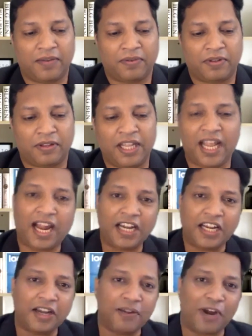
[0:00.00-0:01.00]
they
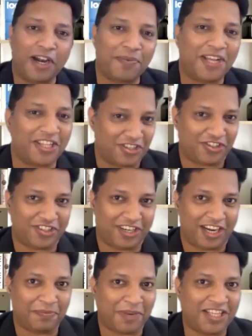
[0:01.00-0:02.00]
identified my niche,
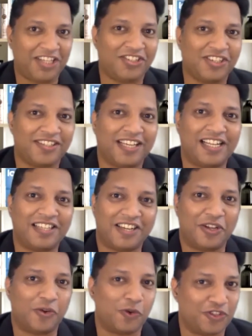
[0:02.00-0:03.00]
and my niche is sales and
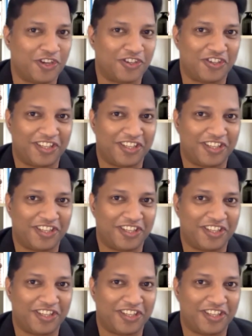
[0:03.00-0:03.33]
negotiation.